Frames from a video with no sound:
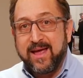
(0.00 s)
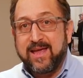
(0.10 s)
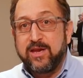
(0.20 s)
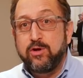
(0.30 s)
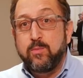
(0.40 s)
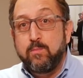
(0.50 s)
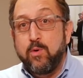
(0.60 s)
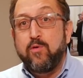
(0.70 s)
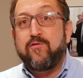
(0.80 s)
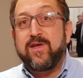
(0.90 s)
can you
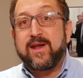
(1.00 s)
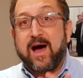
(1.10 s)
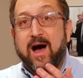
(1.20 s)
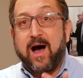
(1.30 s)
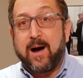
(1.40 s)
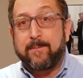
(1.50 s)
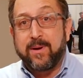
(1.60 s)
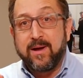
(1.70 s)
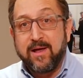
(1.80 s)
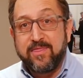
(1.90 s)
move it up
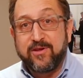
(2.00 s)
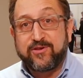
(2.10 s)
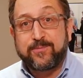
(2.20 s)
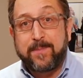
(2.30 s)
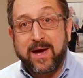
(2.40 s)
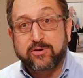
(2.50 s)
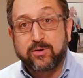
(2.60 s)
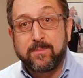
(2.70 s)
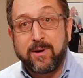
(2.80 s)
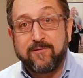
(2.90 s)
the
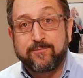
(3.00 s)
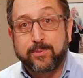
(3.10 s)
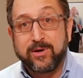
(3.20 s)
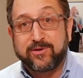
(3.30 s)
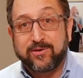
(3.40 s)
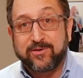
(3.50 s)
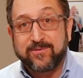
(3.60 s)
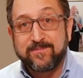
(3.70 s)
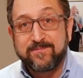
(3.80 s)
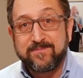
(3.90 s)
spectrum of
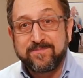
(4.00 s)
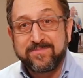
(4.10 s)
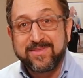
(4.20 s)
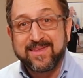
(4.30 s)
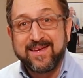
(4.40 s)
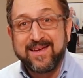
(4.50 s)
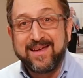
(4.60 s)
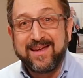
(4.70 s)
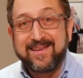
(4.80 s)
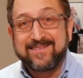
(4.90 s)
printers?
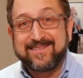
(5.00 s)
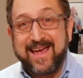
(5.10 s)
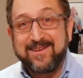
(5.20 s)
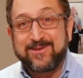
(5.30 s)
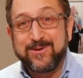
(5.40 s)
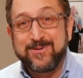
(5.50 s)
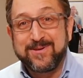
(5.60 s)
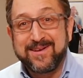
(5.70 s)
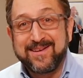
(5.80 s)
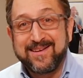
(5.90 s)
Stay
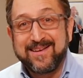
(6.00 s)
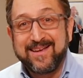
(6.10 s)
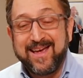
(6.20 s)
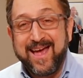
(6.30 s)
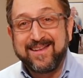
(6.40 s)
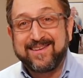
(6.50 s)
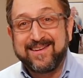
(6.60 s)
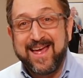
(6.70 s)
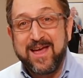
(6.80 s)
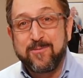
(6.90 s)
tuned, and
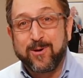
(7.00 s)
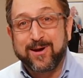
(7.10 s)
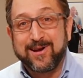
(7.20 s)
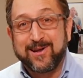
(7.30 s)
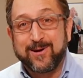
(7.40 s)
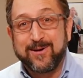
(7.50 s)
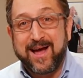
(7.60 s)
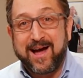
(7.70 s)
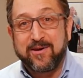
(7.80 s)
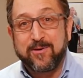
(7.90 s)
today we're going to learn
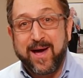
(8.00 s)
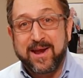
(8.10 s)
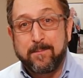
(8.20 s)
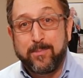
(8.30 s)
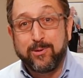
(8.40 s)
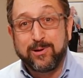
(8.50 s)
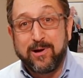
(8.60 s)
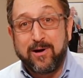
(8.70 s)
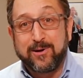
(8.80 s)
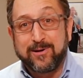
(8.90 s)
how to add a
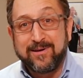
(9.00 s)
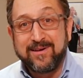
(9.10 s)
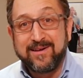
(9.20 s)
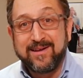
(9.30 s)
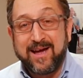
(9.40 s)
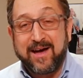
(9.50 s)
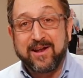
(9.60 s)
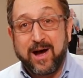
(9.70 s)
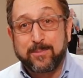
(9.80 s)
bootloader, how to